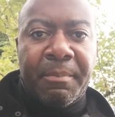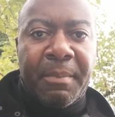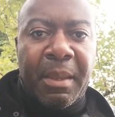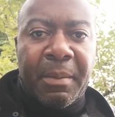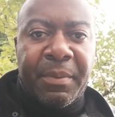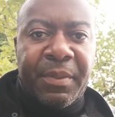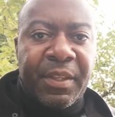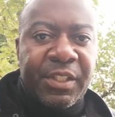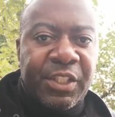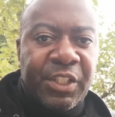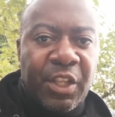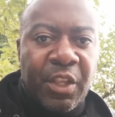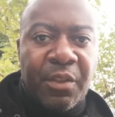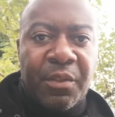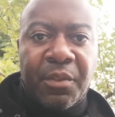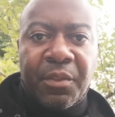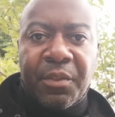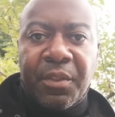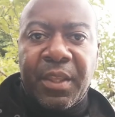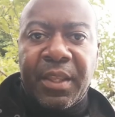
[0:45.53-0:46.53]
Maybe there's
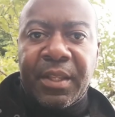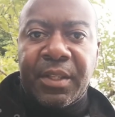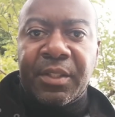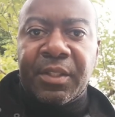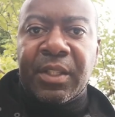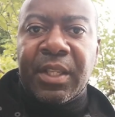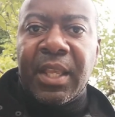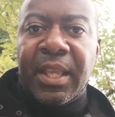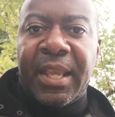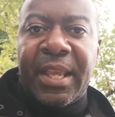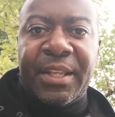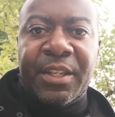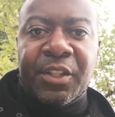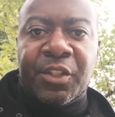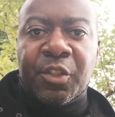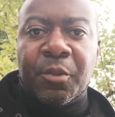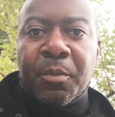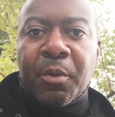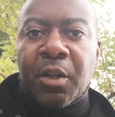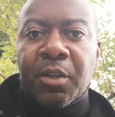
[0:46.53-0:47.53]
certain things in your
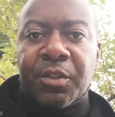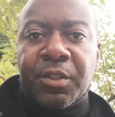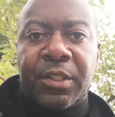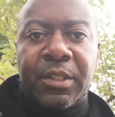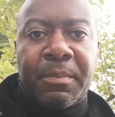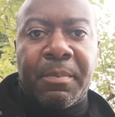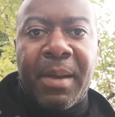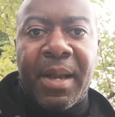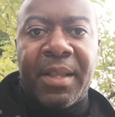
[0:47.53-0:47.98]
subconscious